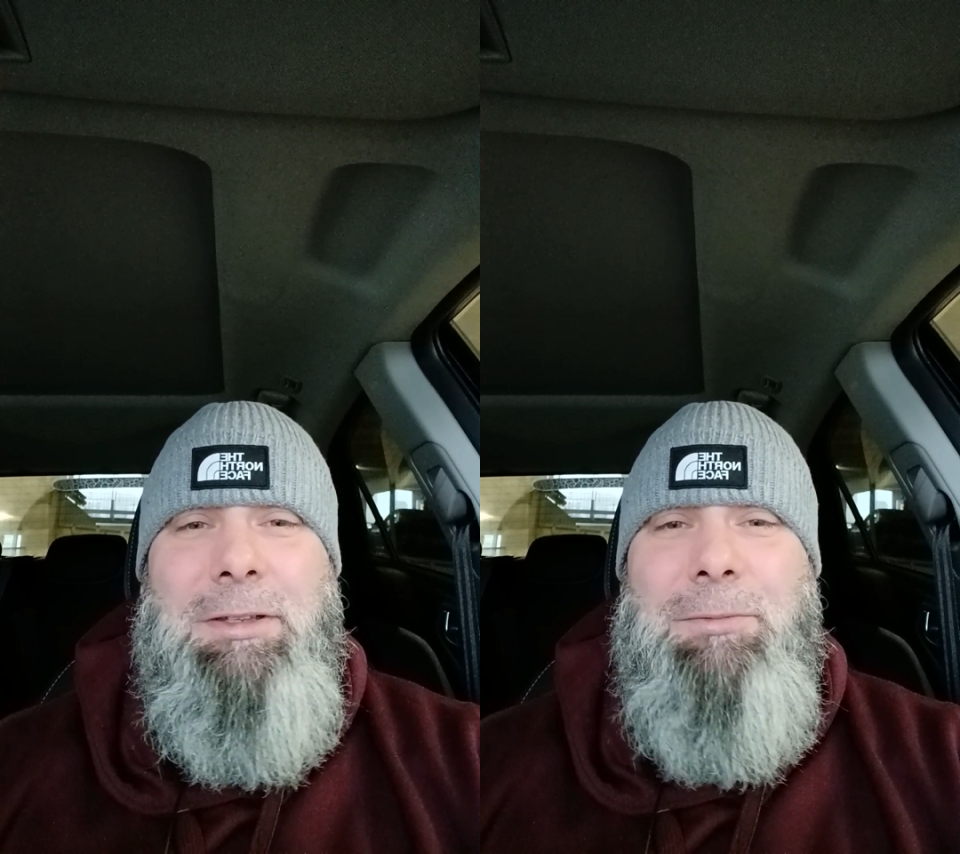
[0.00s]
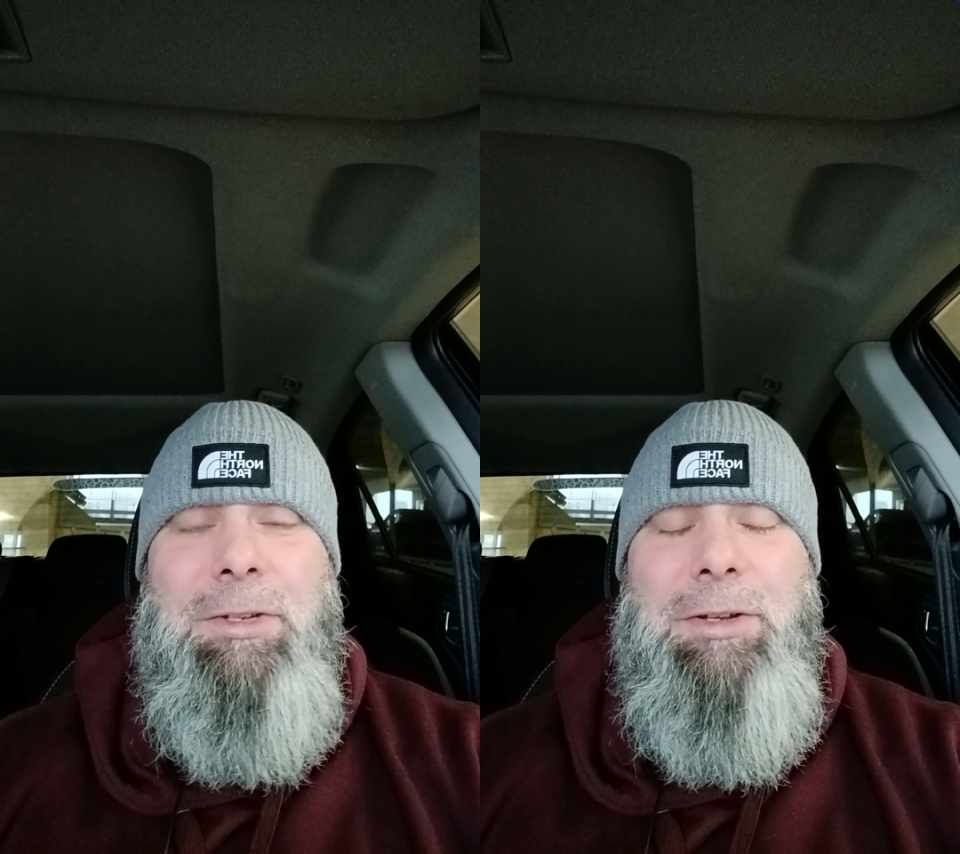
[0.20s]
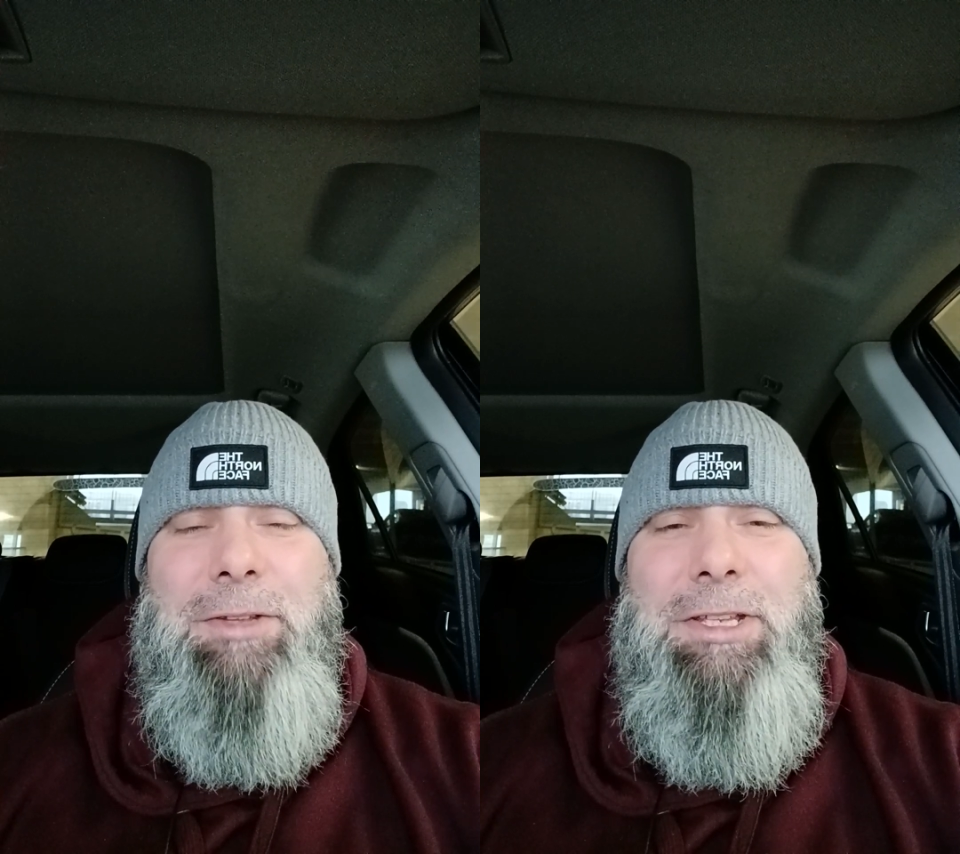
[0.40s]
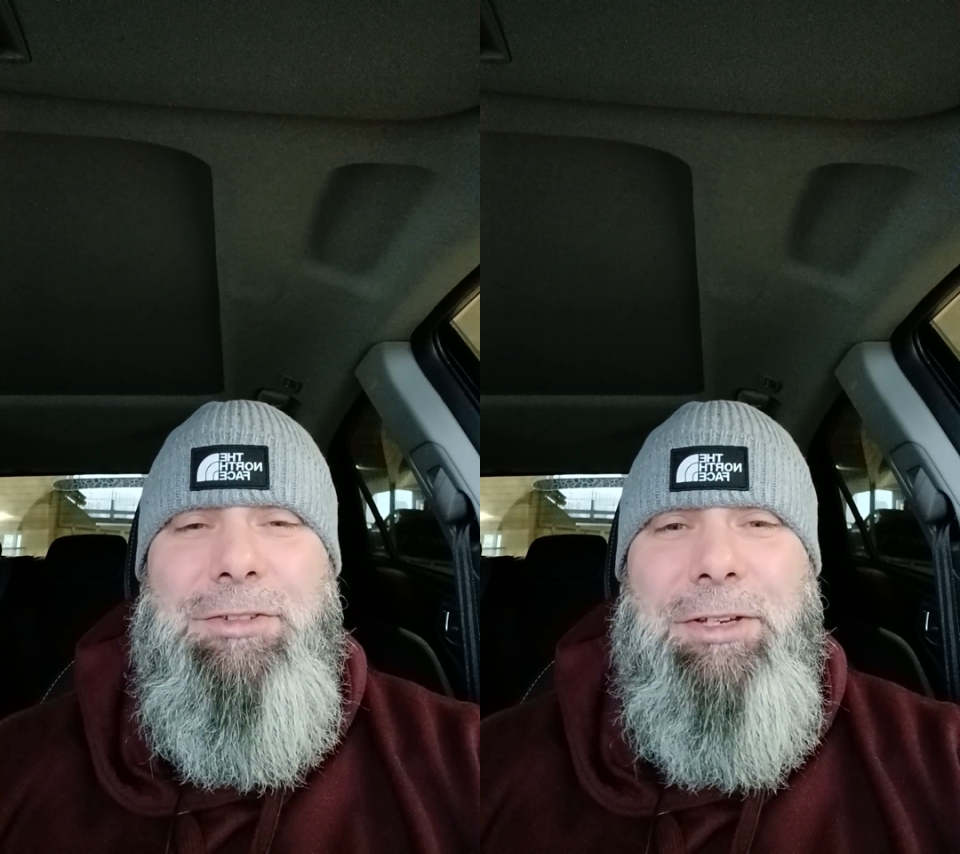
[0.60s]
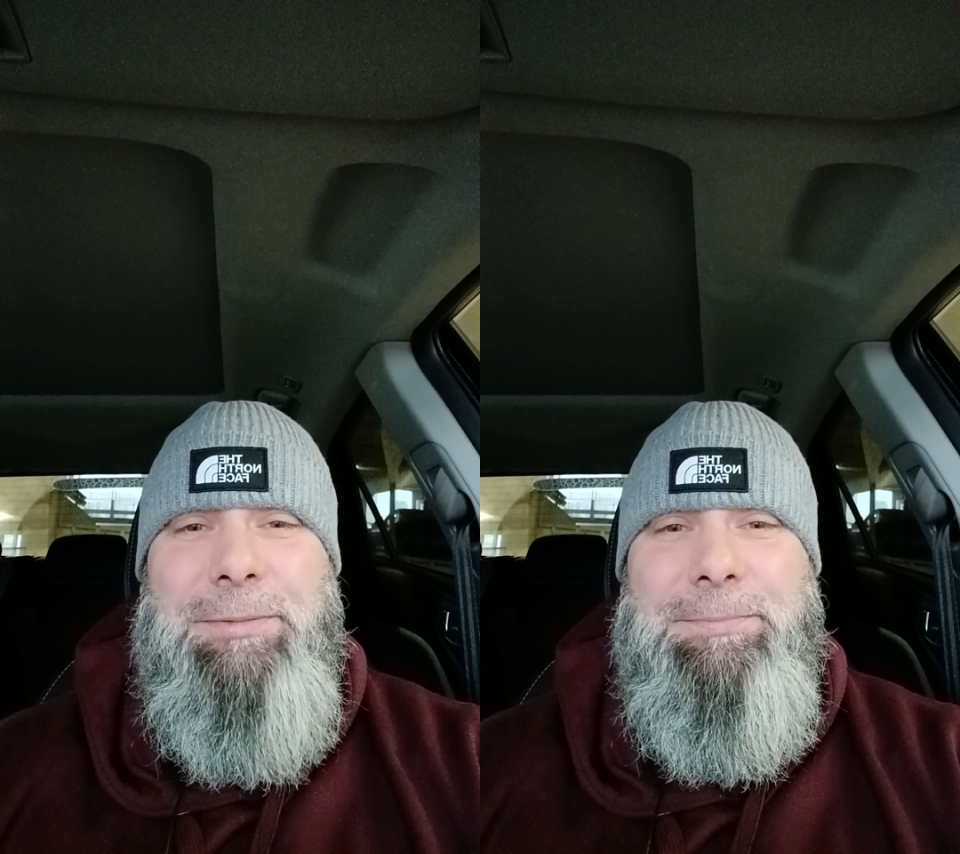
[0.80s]
We don't need
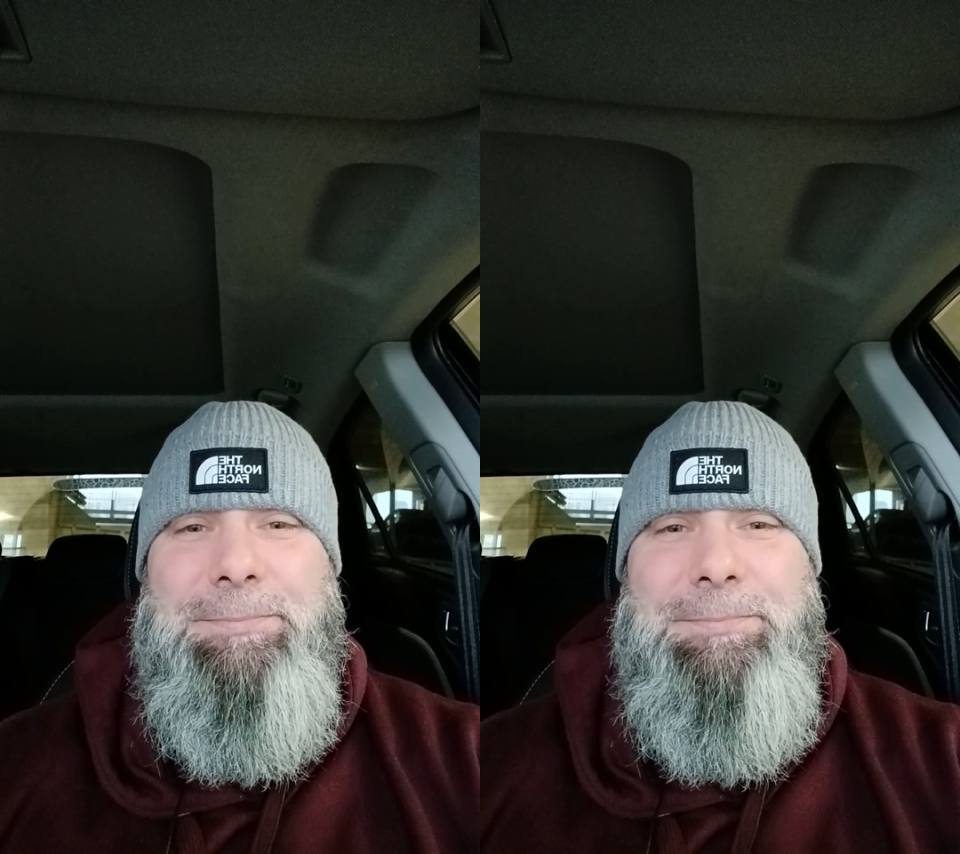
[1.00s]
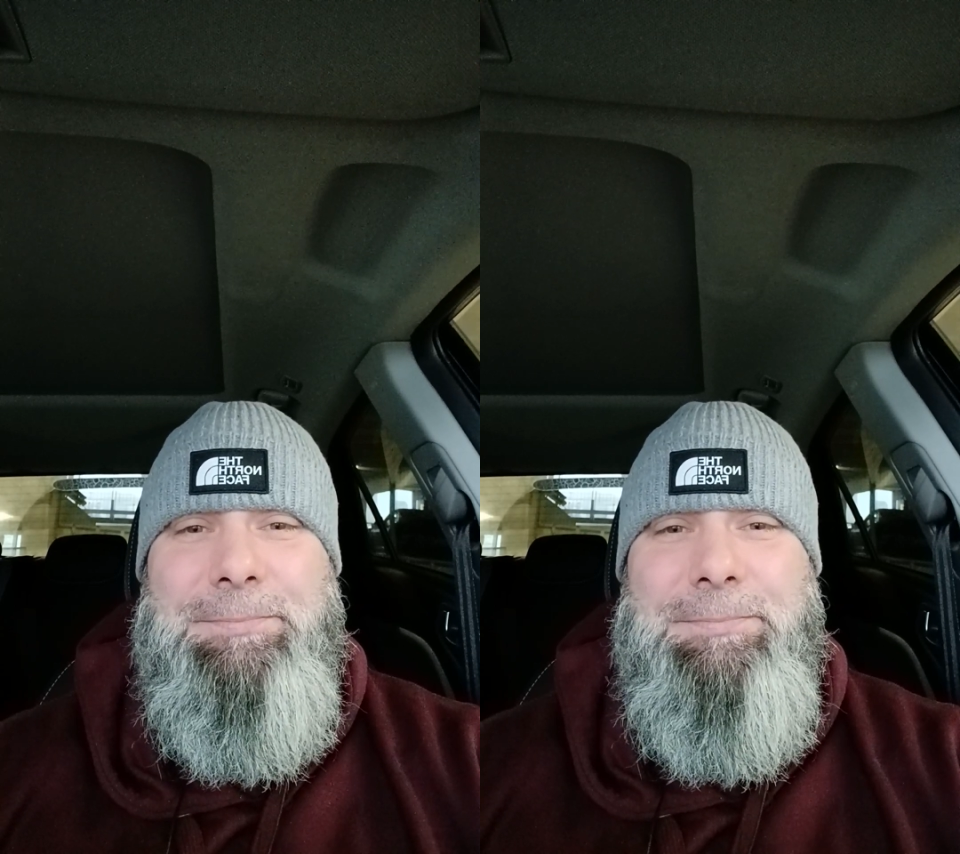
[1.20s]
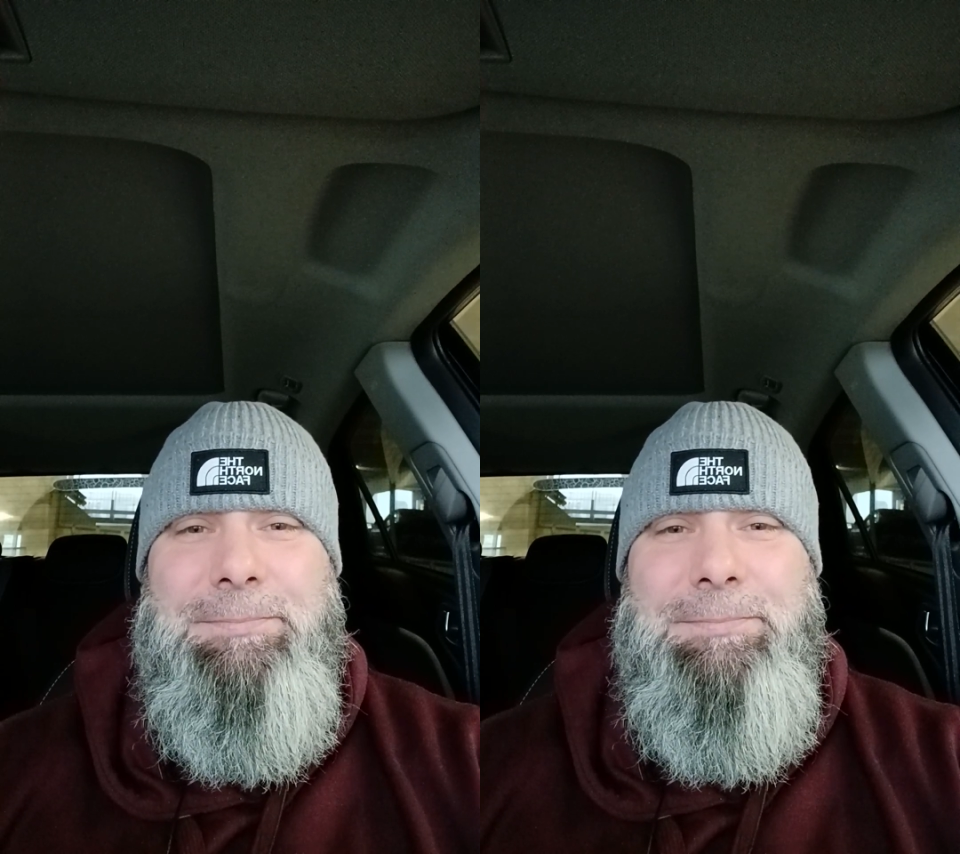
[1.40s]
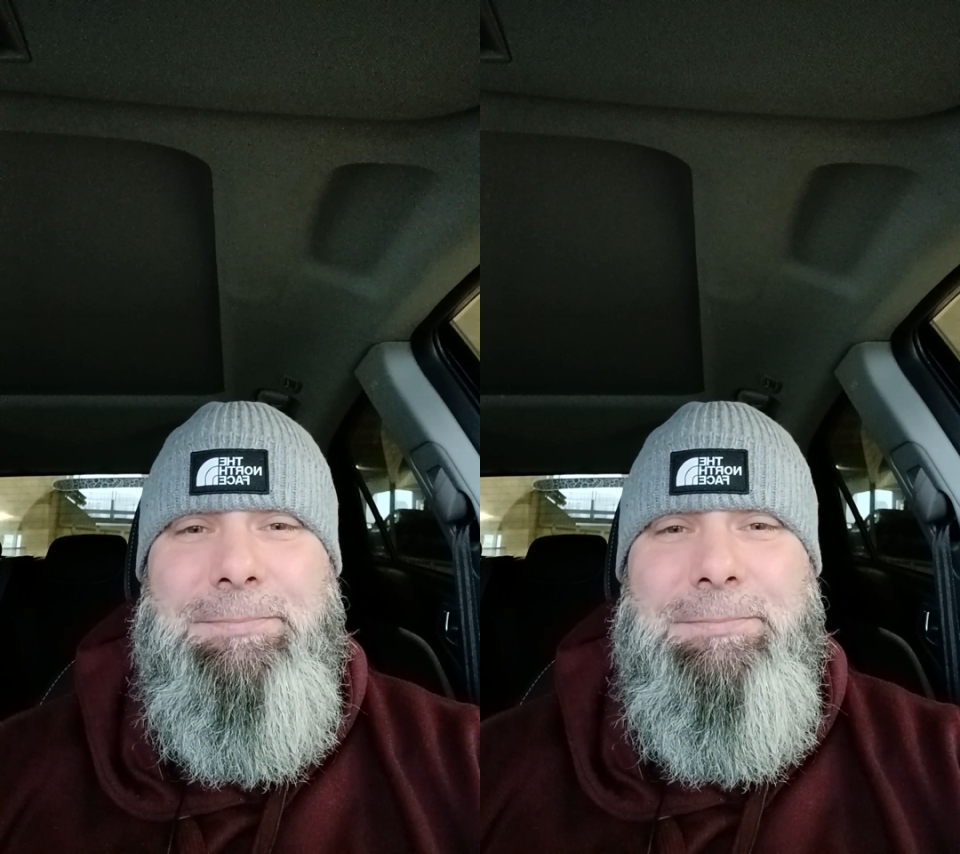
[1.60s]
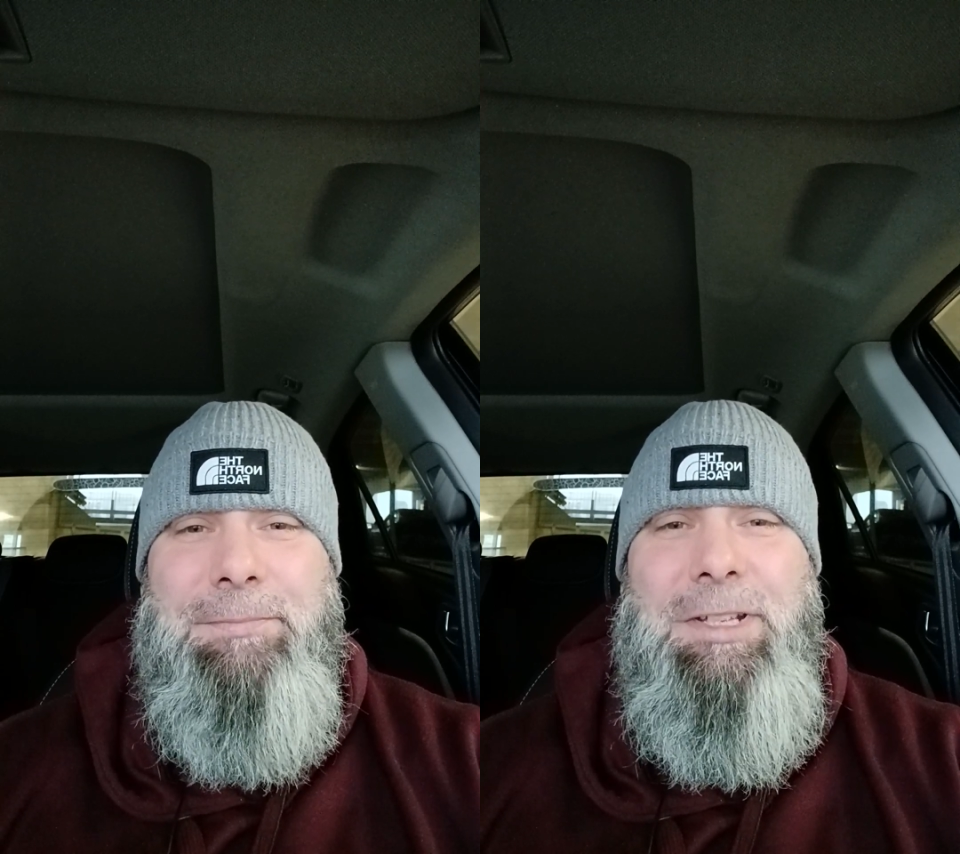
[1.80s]
you. We